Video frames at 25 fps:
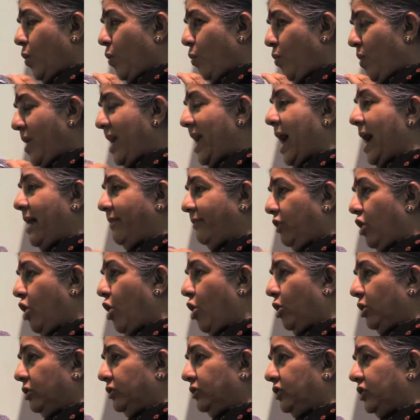we have
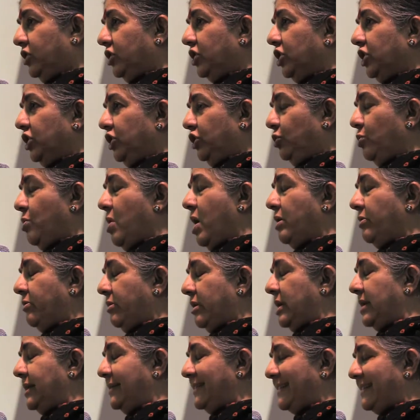lost
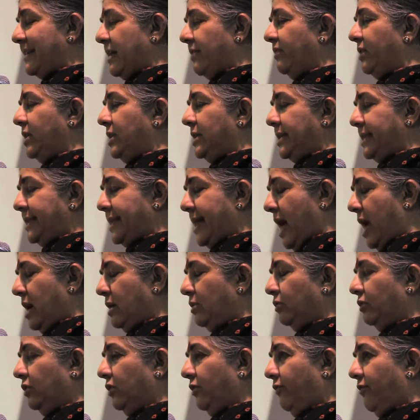
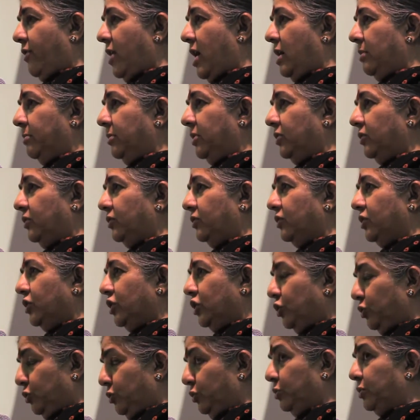270,000 farmers
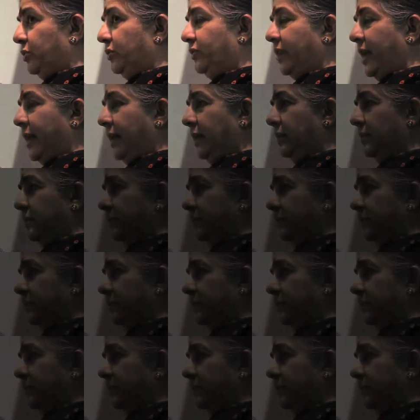to suicide.